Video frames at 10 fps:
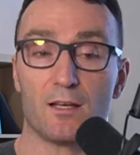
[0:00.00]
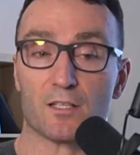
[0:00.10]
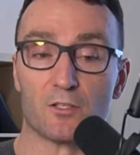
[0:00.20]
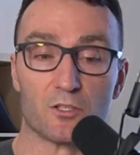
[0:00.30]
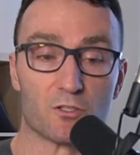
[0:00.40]

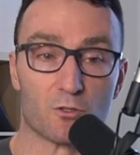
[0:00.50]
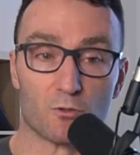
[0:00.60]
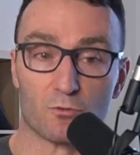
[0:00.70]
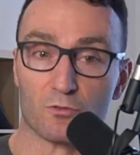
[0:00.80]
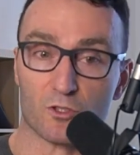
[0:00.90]
So just
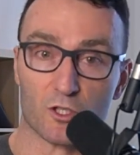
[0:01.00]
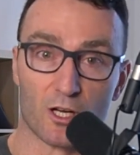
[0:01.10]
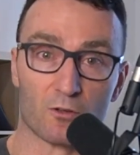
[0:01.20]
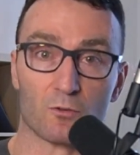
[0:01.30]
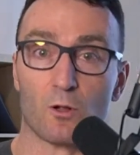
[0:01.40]
do
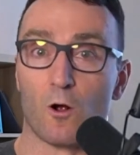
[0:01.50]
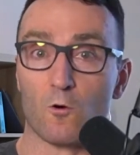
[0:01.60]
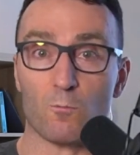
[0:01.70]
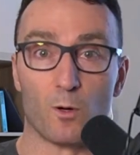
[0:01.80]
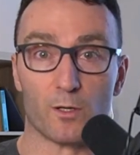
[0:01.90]
general
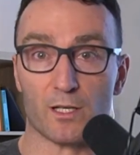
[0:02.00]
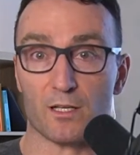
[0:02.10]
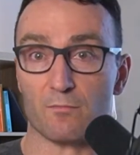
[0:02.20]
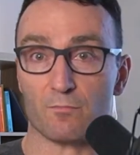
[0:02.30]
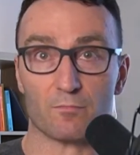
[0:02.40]
whole
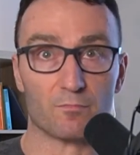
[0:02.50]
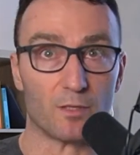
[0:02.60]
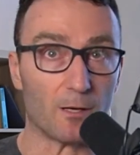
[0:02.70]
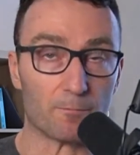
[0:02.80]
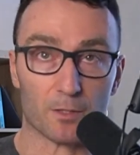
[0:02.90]
body,
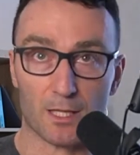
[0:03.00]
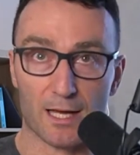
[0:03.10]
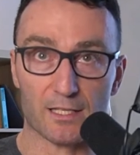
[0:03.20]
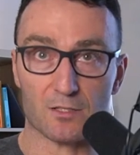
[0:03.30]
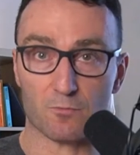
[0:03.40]
you know,
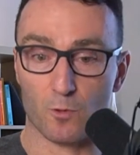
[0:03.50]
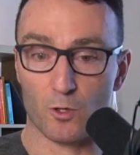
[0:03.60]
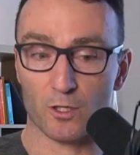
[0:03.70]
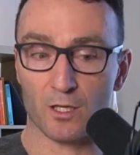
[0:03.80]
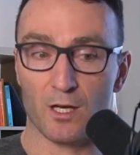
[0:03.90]
Pilates
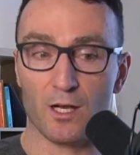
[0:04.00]
work.